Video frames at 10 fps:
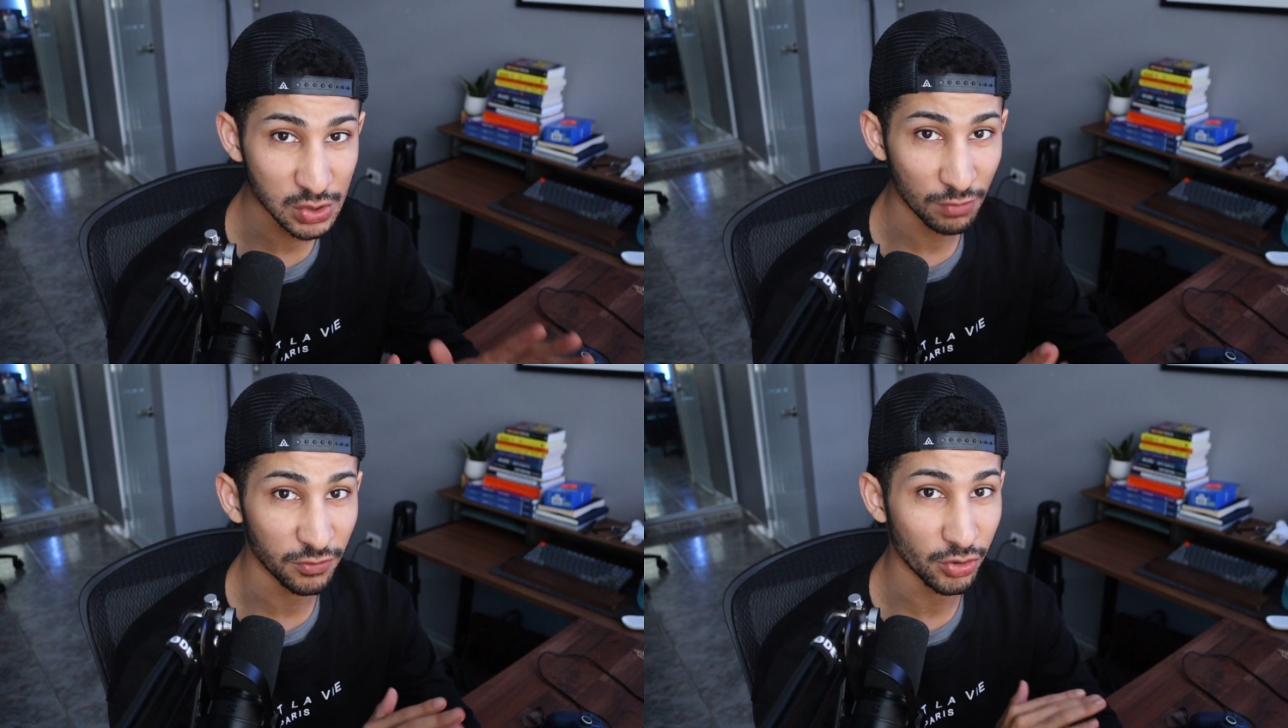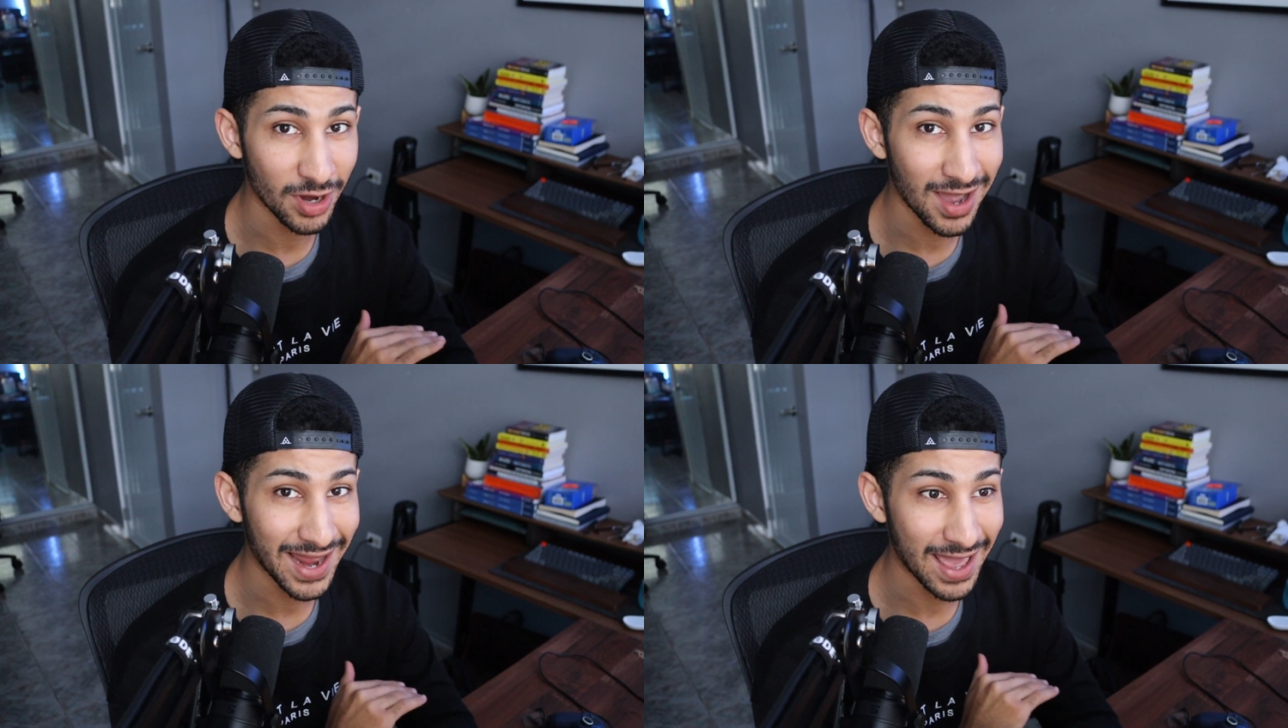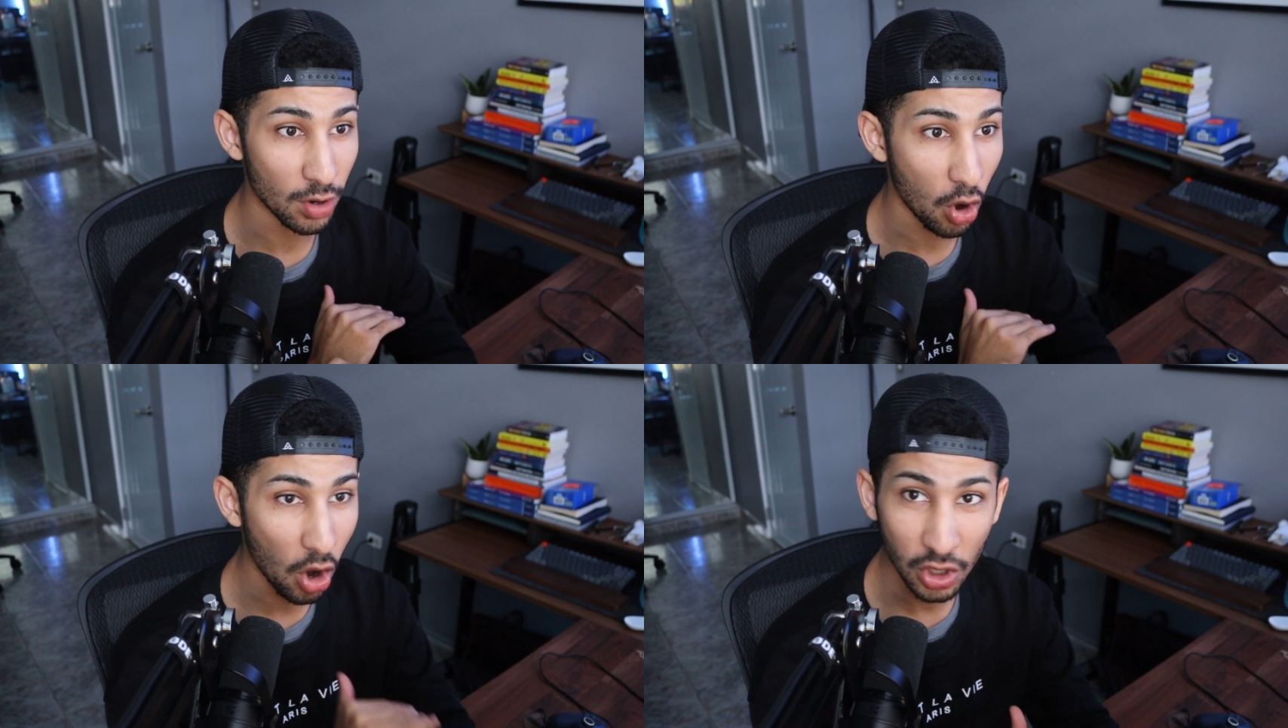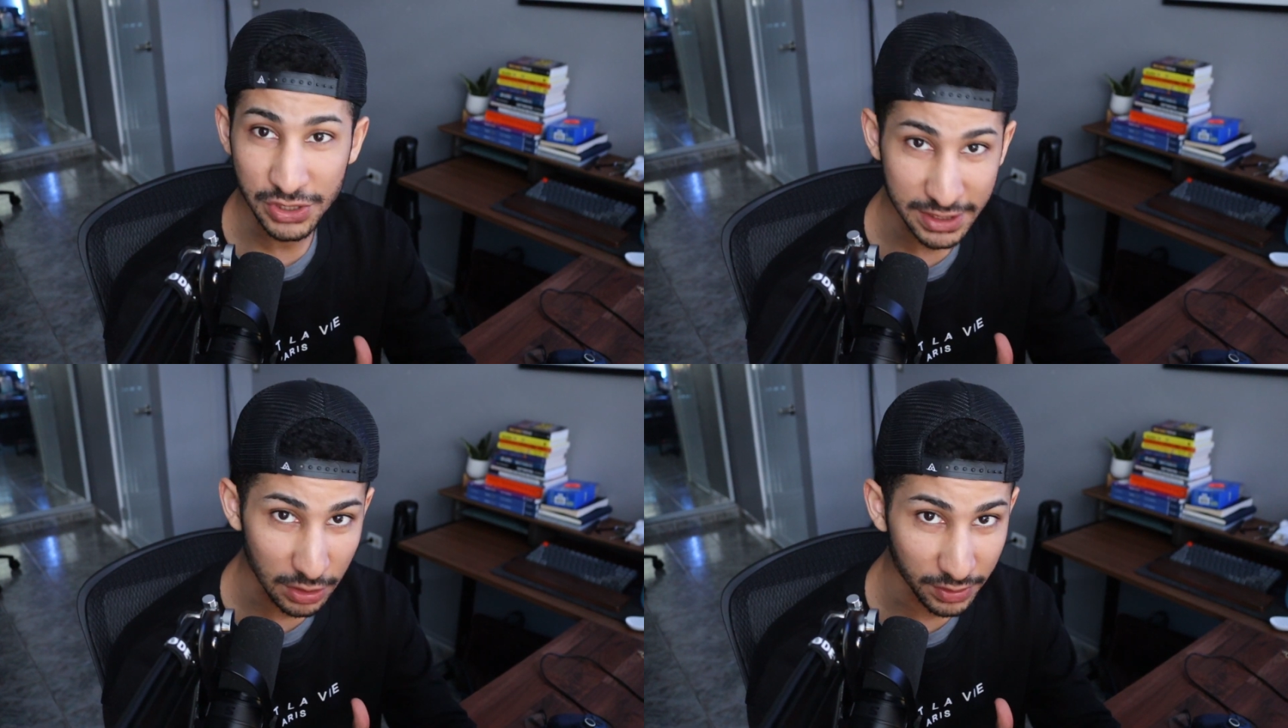So if you're not at all
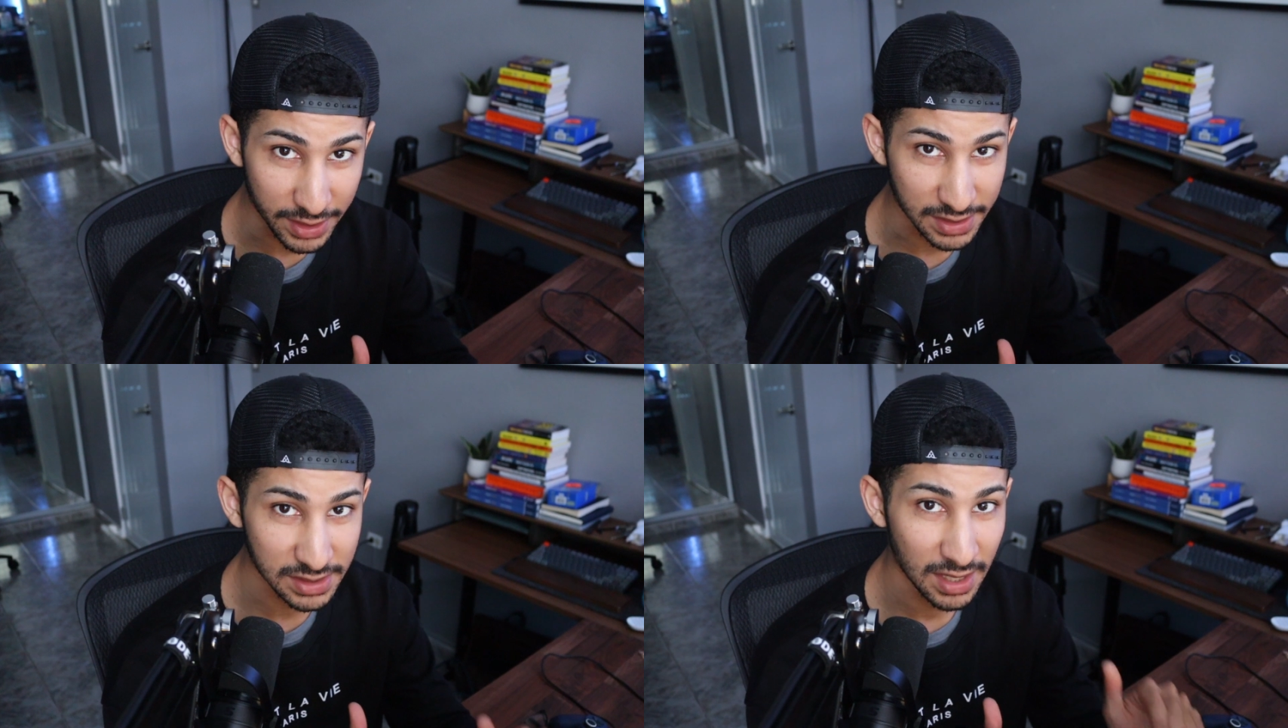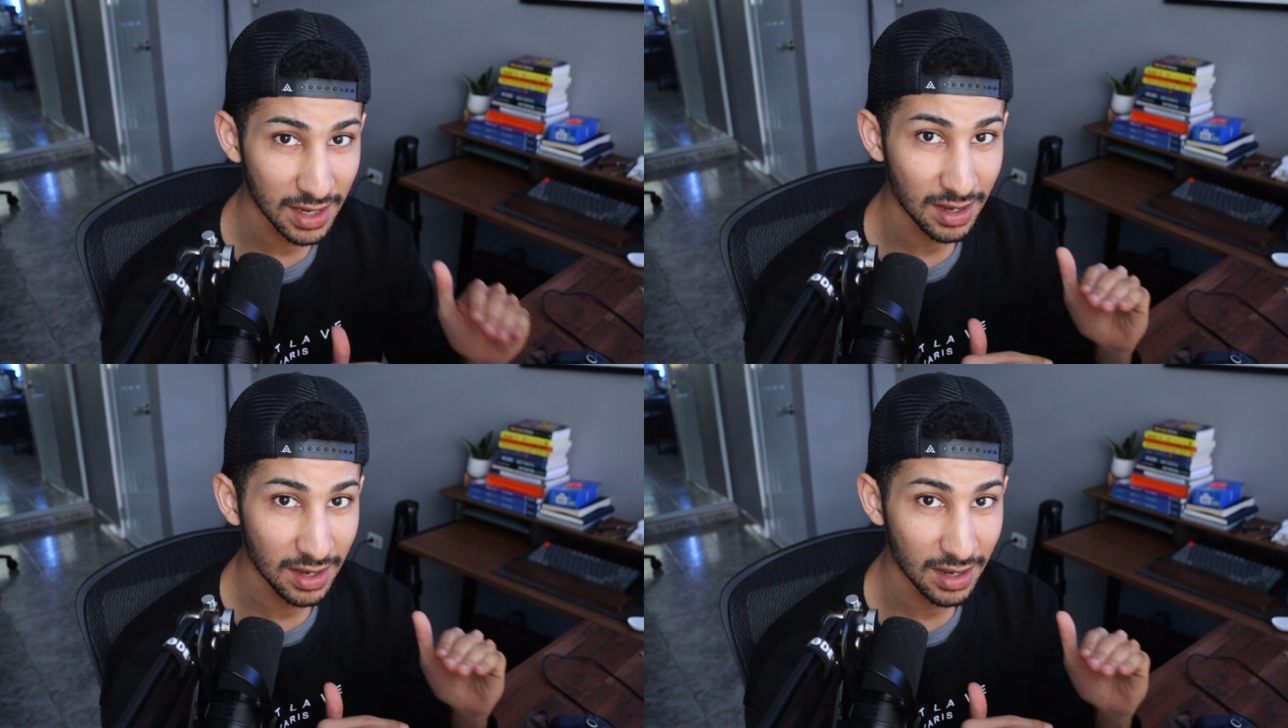serious